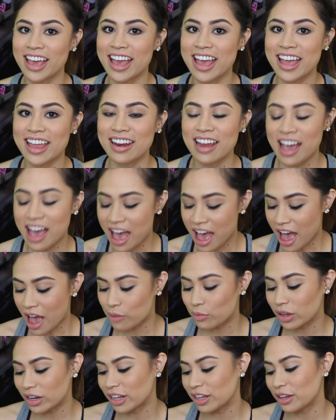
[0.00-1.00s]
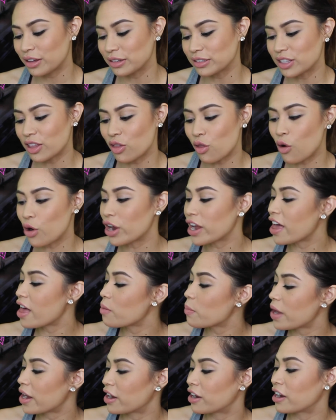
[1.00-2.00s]
in, I'm going to use the
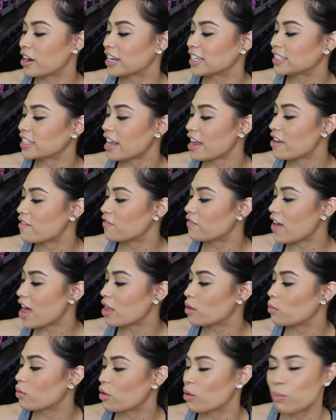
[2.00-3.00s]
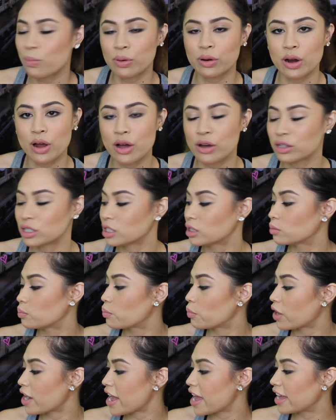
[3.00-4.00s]
L'Oreal Paris Infallible Pro
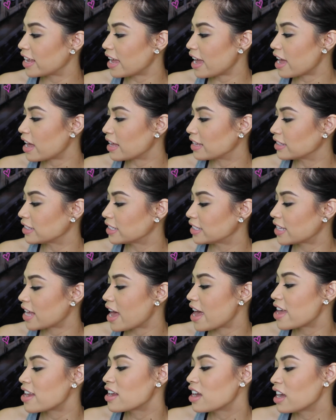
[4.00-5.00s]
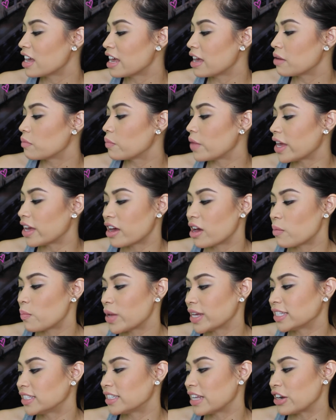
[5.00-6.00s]
Spray and Set Makeup
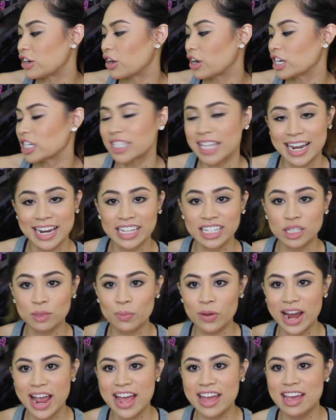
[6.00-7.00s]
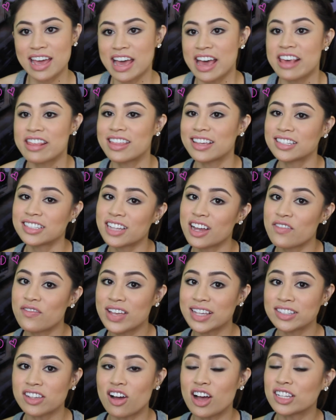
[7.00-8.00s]
Extender Setting Spray. This stuff
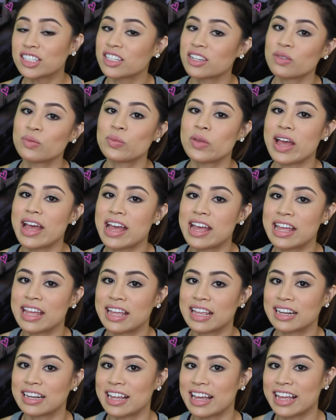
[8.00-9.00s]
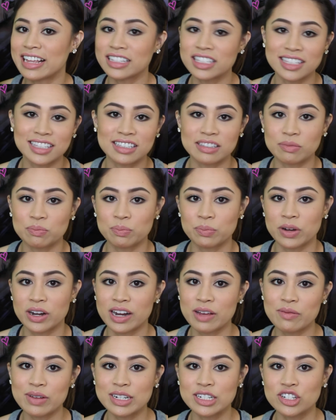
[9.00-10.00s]
is awesome and it's
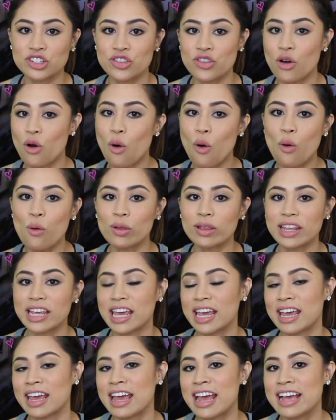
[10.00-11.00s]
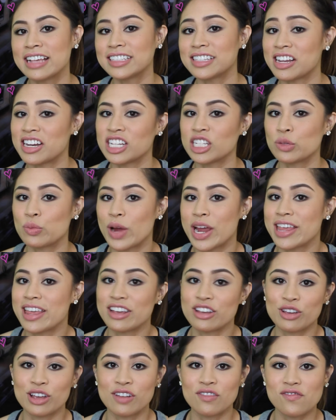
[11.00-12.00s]
pretty much the only setting spray
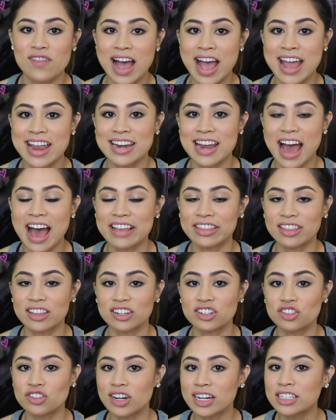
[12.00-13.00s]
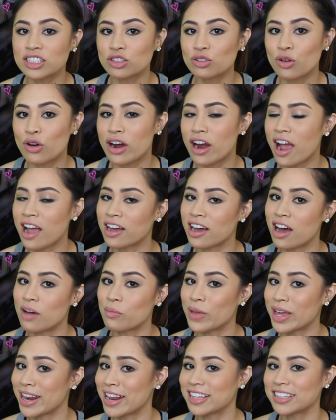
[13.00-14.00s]
that you can find at the drugstore. I
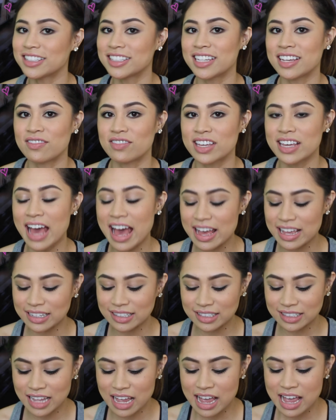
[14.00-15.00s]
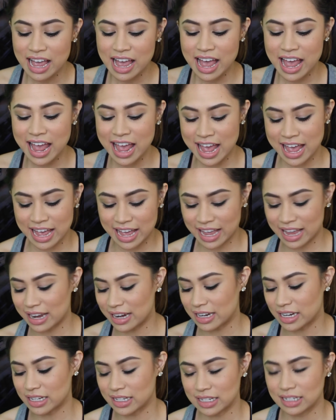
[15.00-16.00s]
got mine at CVS
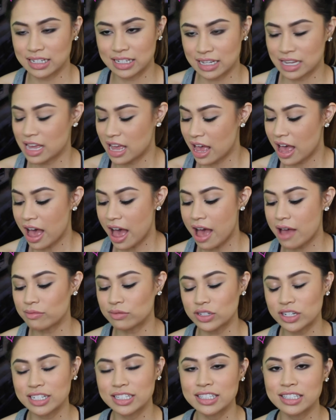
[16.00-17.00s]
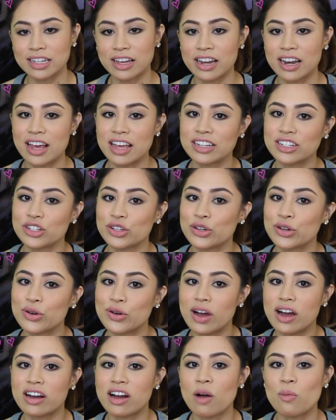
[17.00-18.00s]
and I'm just gonna
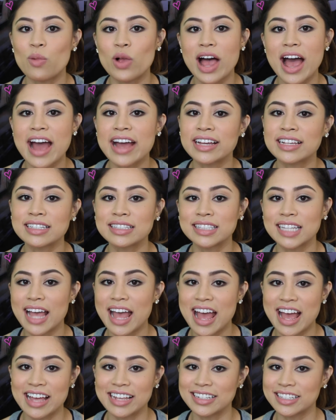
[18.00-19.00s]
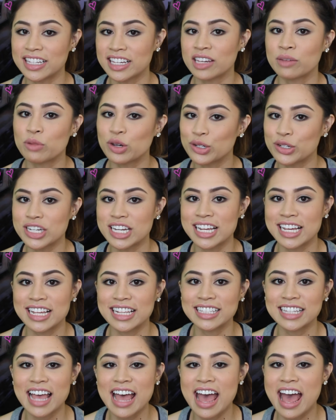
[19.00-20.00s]
do a couple X and T
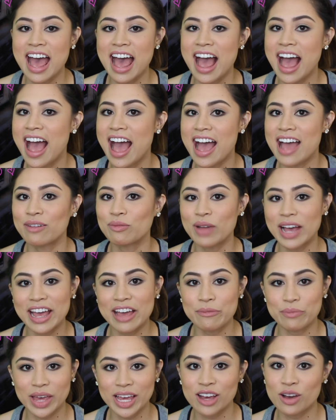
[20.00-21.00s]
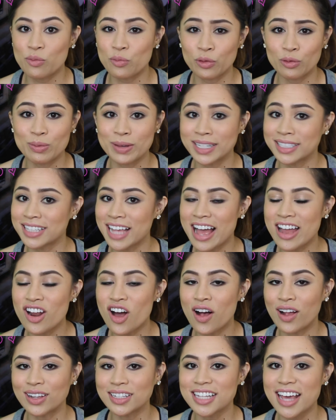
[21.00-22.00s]
motions and my makeup will be
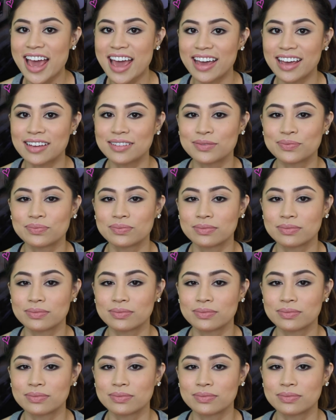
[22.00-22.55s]
set all day.